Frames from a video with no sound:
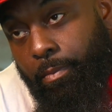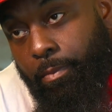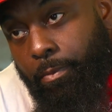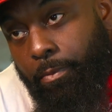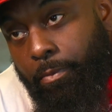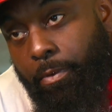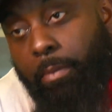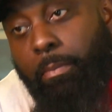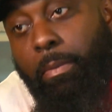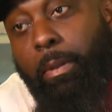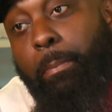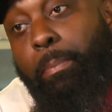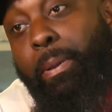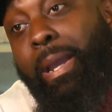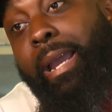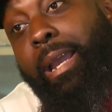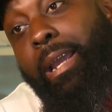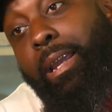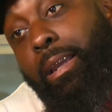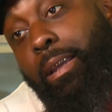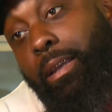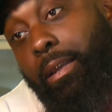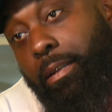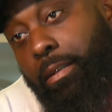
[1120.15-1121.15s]
from the
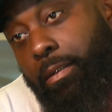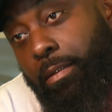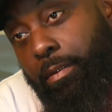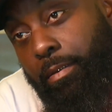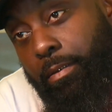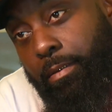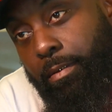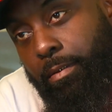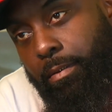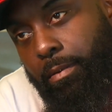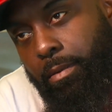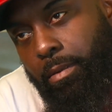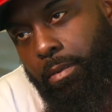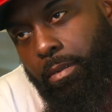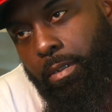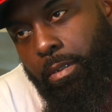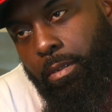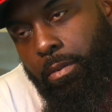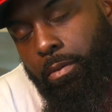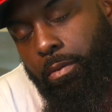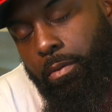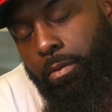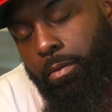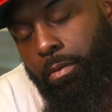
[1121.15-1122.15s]
pain. You
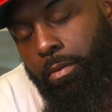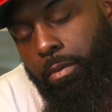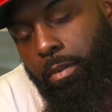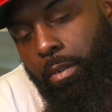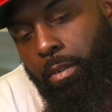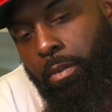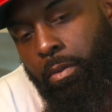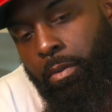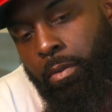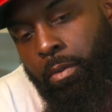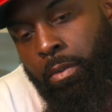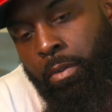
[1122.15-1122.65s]
know, so